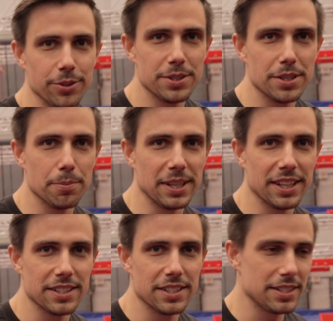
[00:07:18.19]
use
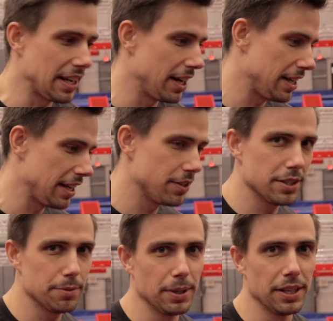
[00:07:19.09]
because it's kind of
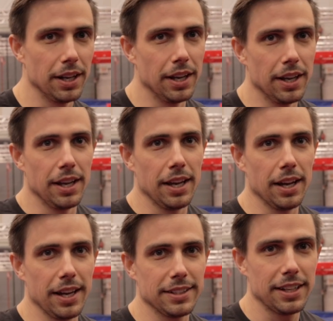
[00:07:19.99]
dangerous, but uh,
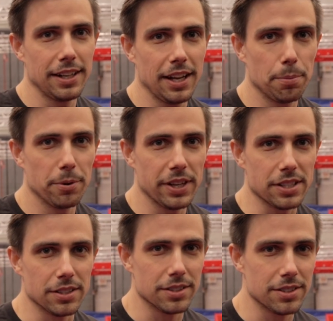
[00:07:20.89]
Anton and I are
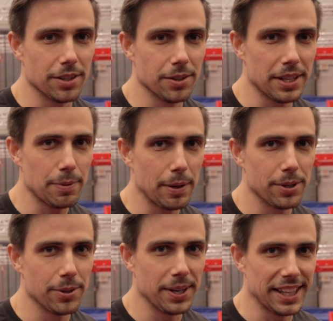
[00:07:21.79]
professionals, so that's why we're
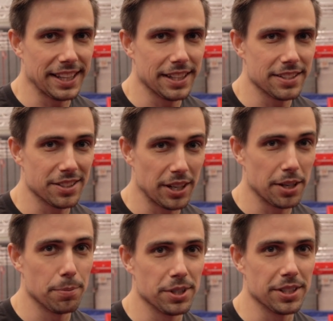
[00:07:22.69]
doing it like this, trying
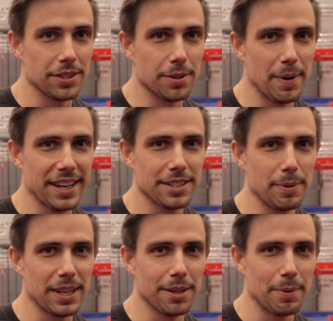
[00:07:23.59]
to push it to the max to
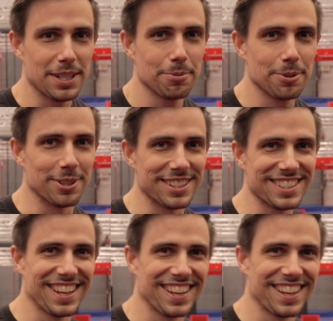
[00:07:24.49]
make it an impossible course.